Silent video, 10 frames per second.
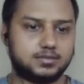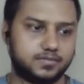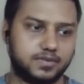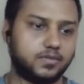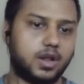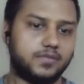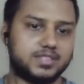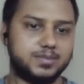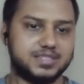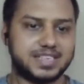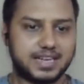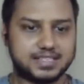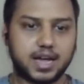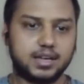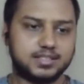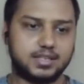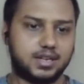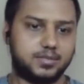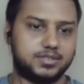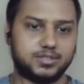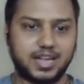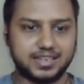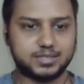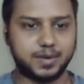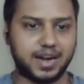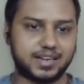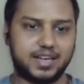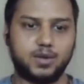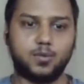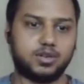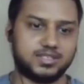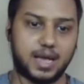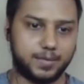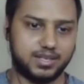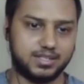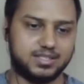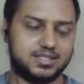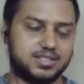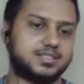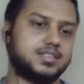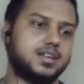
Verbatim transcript: we've always been saying sky is the limit so that is practically what is happening these days